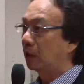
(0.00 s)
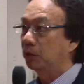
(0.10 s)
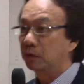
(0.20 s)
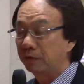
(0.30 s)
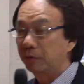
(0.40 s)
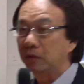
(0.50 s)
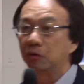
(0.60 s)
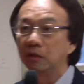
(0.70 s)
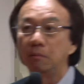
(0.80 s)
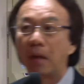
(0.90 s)
wasn't very
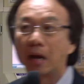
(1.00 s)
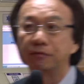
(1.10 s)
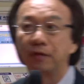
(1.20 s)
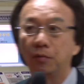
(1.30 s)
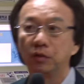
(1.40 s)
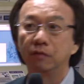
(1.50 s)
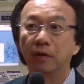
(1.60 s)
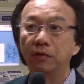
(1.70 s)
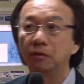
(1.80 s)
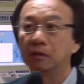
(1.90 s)
good in math, I wasn't
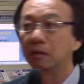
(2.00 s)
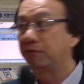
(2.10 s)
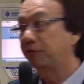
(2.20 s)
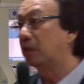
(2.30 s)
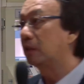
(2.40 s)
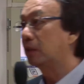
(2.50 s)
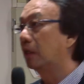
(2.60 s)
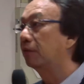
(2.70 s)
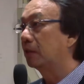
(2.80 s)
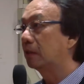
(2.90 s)
very good in physics
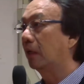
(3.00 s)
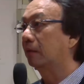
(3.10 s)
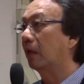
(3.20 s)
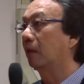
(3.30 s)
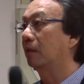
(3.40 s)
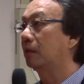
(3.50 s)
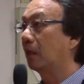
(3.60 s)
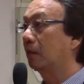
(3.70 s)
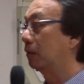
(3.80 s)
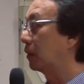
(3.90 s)
and things like that, I
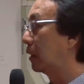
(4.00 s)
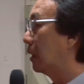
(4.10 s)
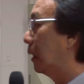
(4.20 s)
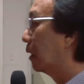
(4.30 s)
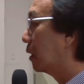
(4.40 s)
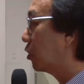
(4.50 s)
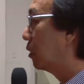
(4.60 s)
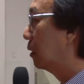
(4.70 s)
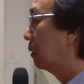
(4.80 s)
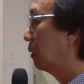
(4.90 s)
decided to study English,
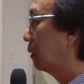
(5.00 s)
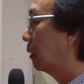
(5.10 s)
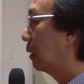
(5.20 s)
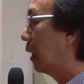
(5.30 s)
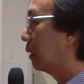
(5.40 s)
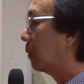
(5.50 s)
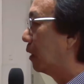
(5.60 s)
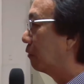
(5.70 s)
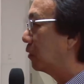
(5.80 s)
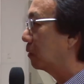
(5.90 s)
like many
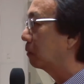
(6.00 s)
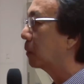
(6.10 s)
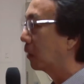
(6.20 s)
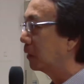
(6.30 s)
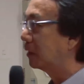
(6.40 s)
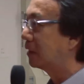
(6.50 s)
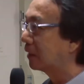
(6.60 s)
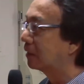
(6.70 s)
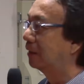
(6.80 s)
of you probably did.